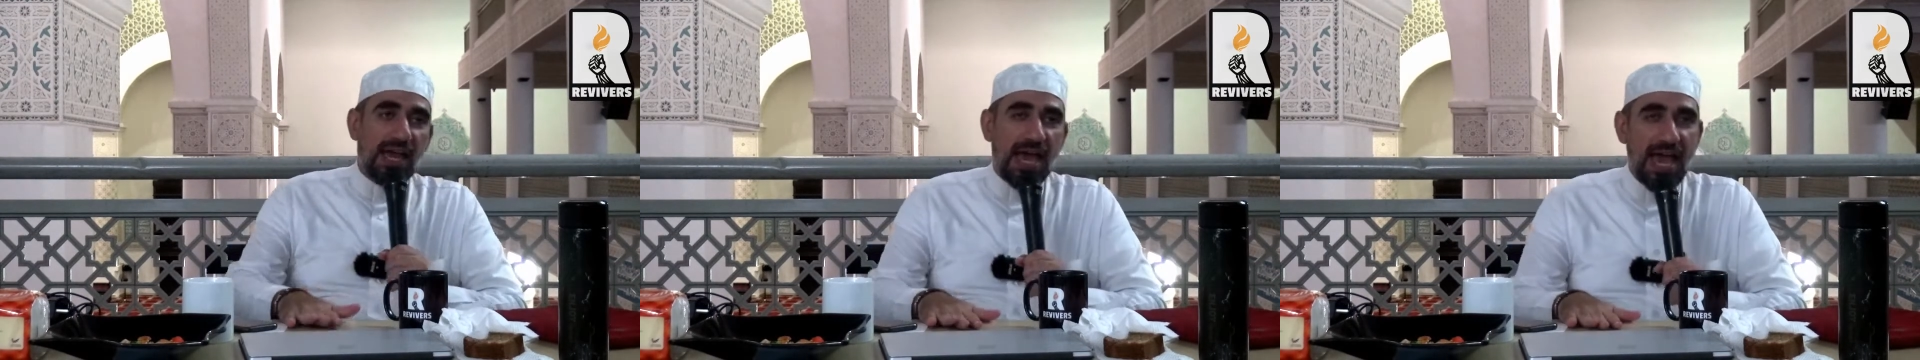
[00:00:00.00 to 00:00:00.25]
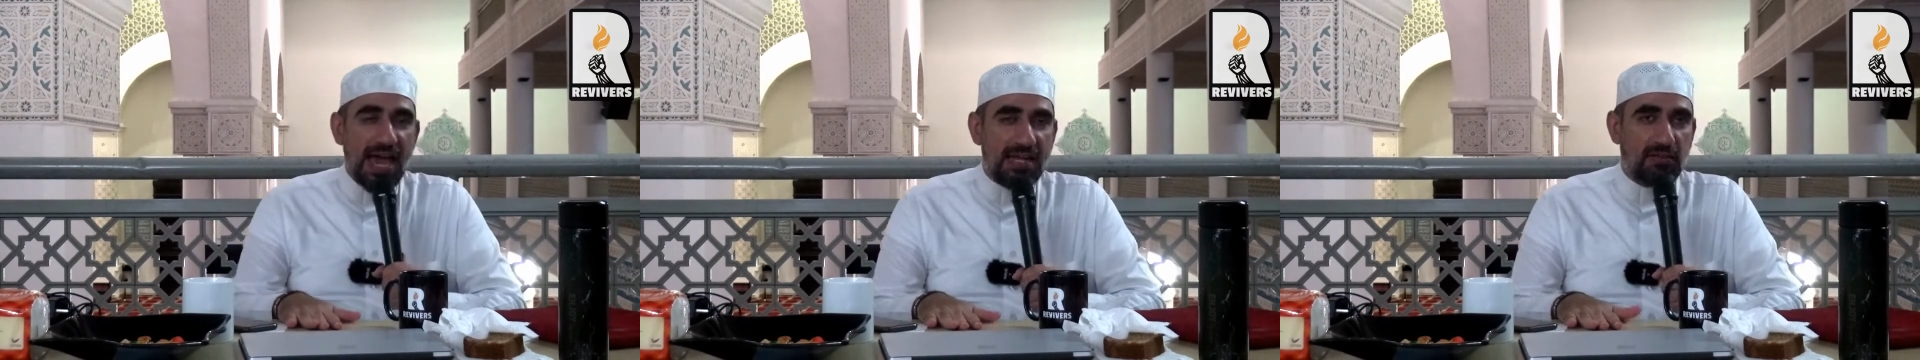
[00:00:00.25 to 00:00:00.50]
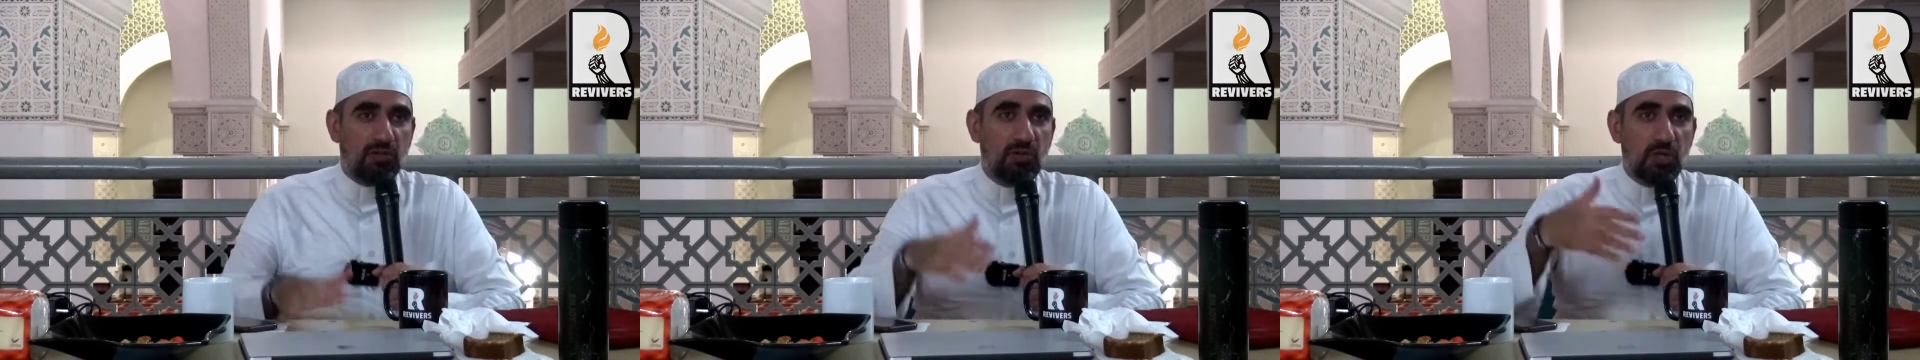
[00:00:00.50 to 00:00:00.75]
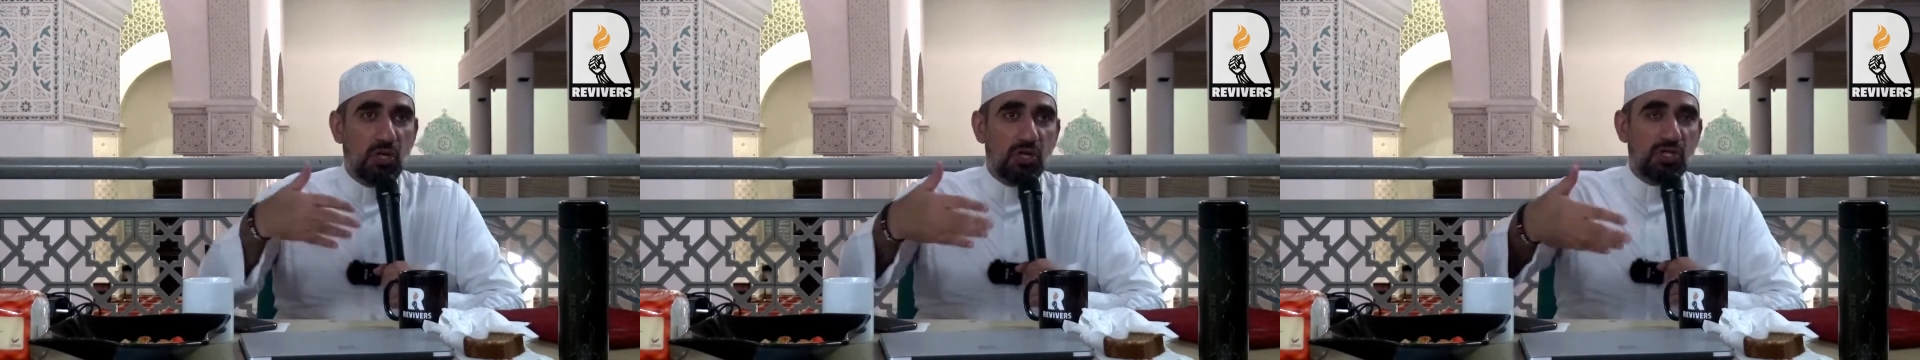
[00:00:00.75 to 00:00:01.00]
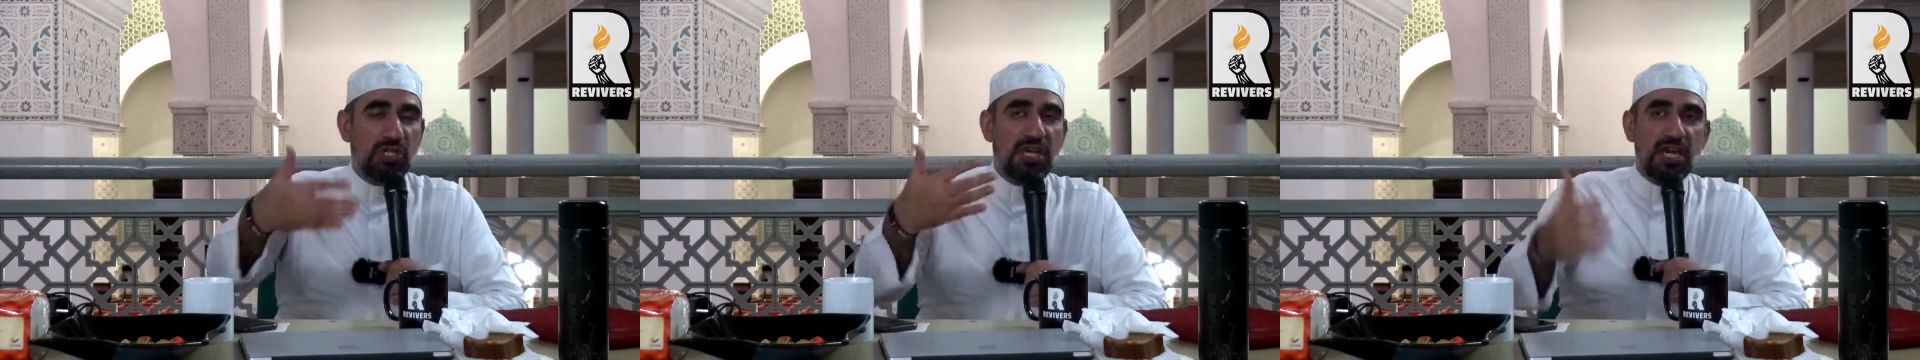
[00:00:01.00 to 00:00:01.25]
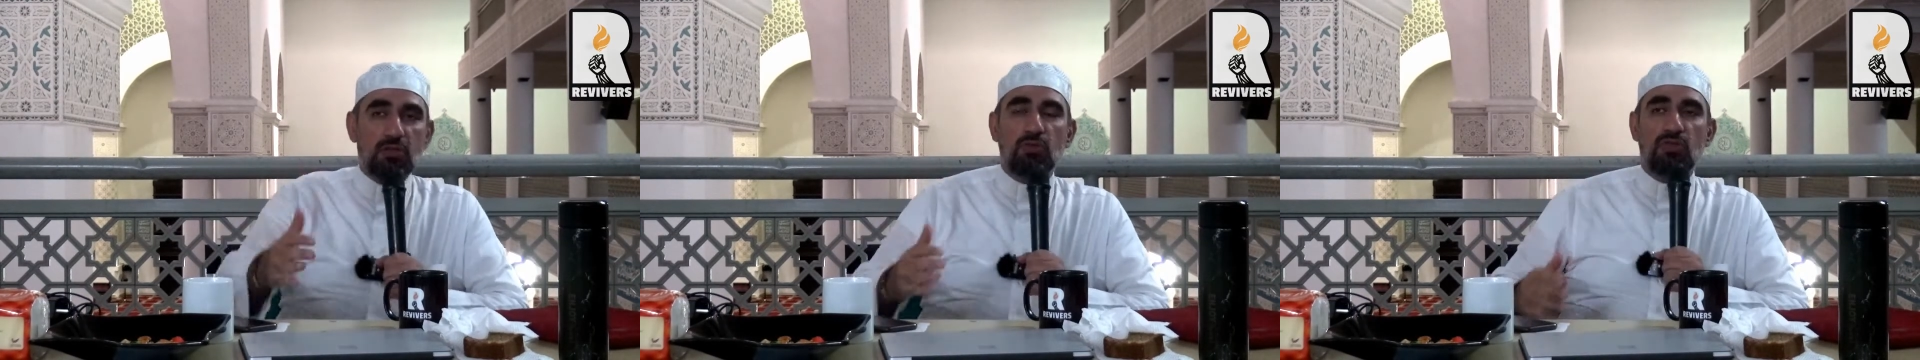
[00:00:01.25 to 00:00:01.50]
had to
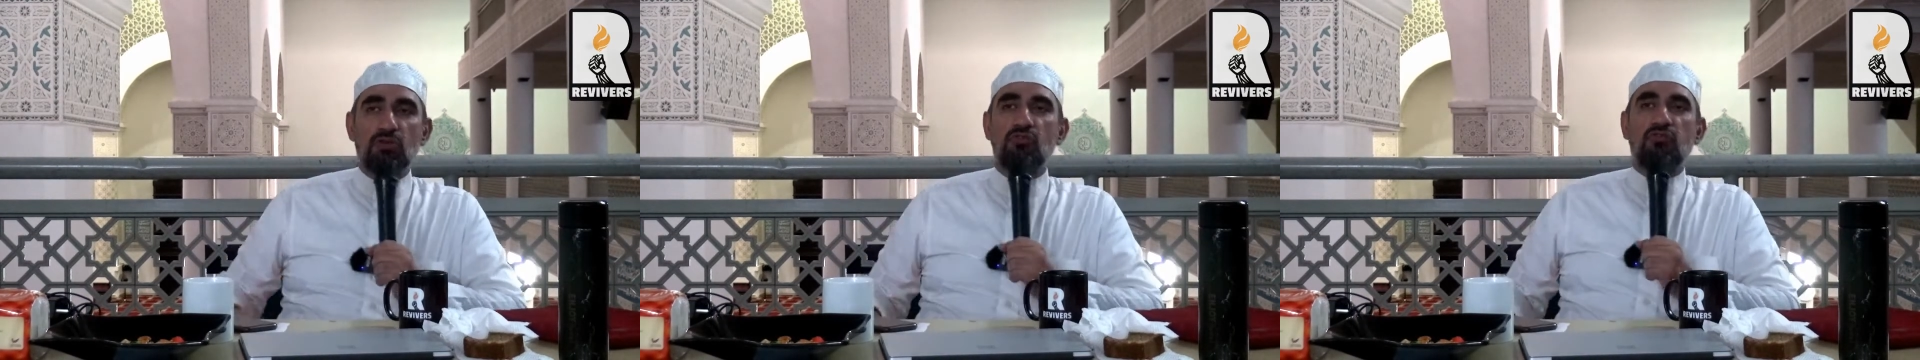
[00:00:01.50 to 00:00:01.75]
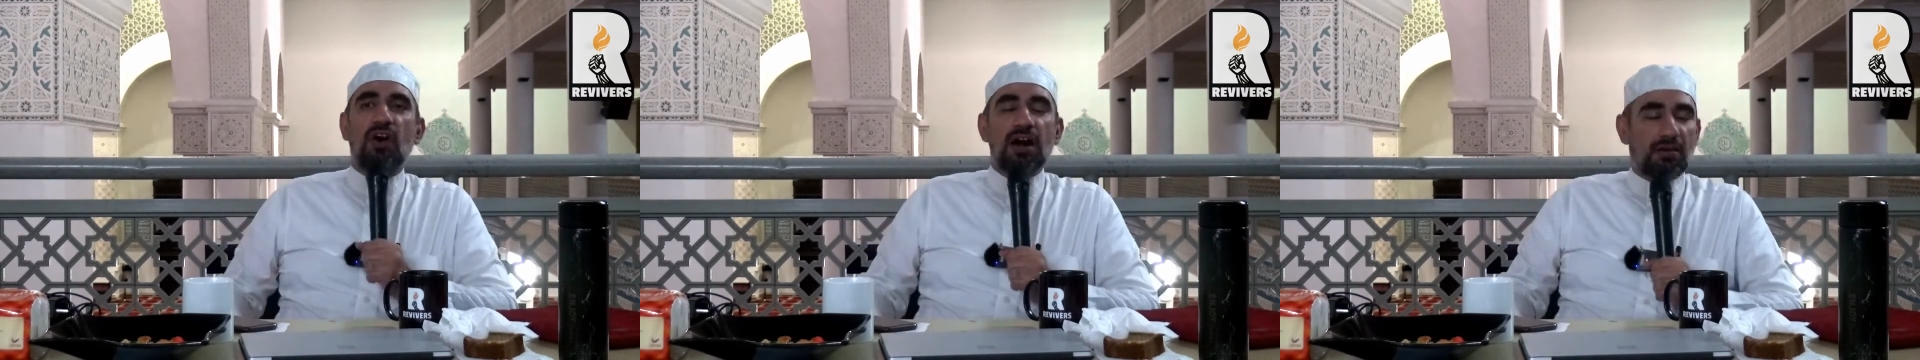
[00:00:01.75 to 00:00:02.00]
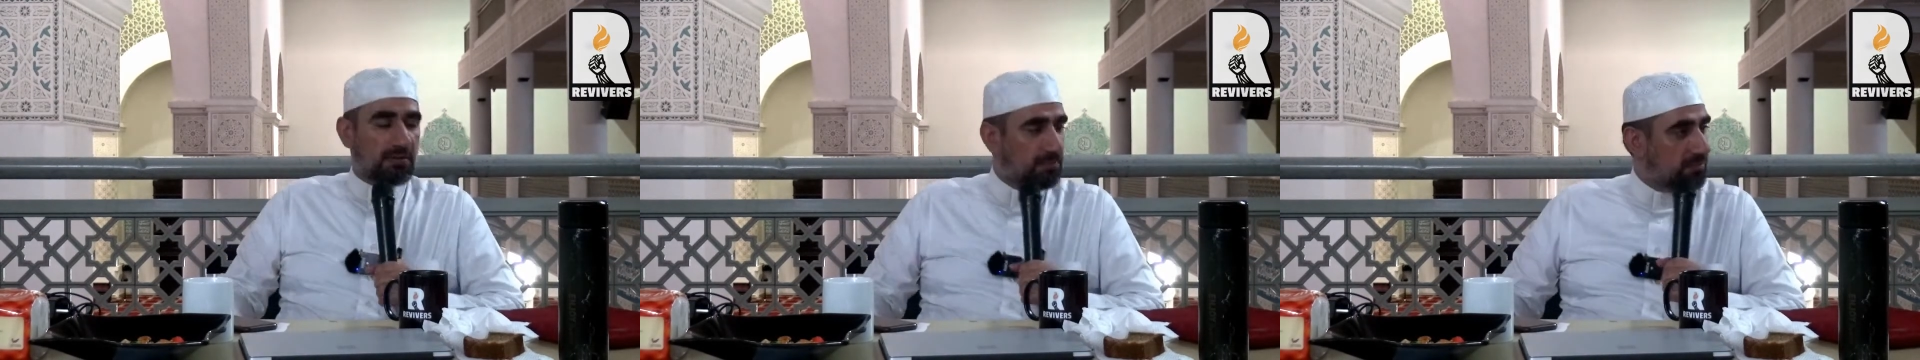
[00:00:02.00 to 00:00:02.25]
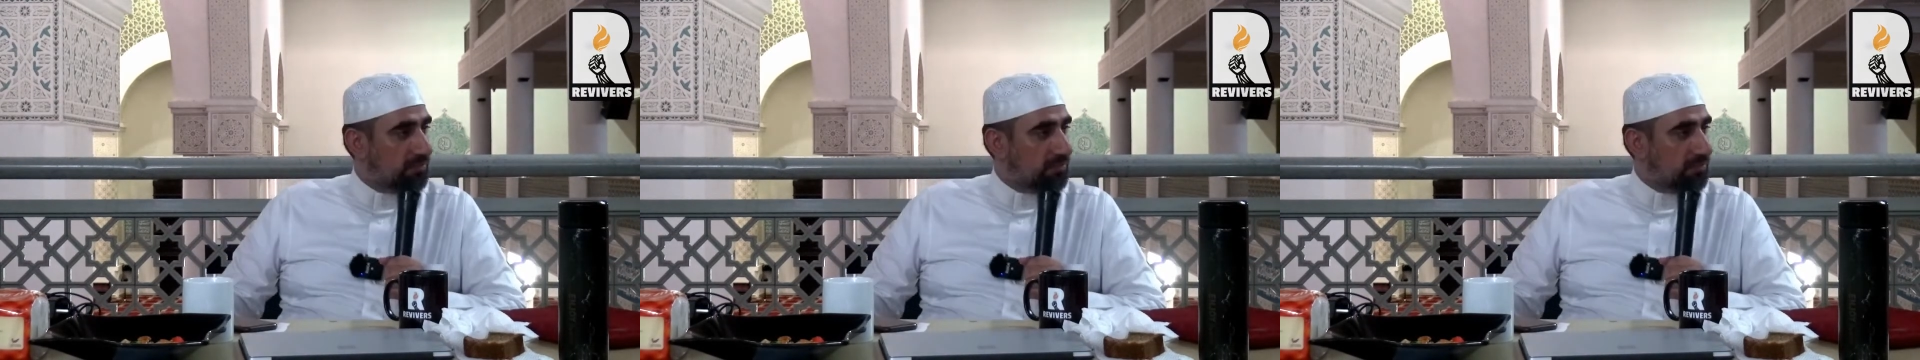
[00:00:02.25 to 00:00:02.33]
negotiate with the kuffar.